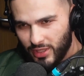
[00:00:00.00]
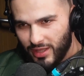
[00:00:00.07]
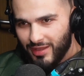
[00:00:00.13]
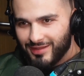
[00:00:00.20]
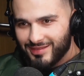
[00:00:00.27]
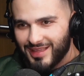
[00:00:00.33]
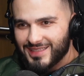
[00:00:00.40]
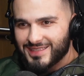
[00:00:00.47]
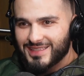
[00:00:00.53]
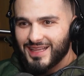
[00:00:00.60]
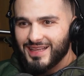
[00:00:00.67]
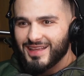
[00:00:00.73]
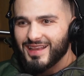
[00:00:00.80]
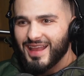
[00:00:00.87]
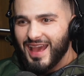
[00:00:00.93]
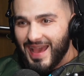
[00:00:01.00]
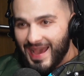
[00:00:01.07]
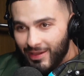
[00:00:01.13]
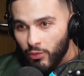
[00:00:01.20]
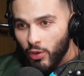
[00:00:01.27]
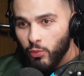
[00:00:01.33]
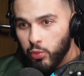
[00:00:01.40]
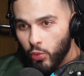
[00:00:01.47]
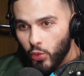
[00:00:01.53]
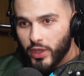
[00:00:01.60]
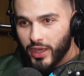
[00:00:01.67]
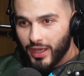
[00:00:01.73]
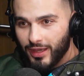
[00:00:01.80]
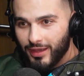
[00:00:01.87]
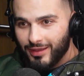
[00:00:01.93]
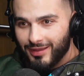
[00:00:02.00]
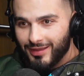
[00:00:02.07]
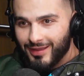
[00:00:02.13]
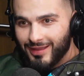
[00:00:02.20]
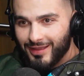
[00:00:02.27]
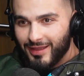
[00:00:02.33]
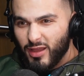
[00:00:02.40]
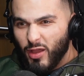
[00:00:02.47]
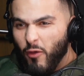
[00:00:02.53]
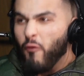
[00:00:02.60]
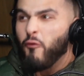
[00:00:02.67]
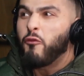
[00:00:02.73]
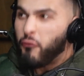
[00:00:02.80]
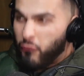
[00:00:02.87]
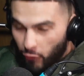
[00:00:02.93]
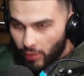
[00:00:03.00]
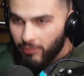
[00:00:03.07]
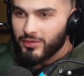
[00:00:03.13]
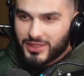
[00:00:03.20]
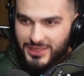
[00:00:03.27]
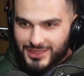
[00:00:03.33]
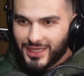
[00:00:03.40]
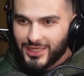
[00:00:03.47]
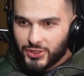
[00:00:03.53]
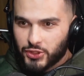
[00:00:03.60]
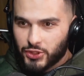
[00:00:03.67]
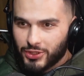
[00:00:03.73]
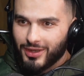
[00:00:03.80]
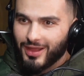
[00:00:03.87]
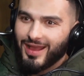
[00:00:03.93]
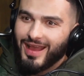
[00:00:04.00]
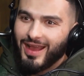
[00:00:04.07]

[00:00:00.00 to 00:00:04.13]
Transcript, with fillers: Mm. That's nearly an hour walking from the station.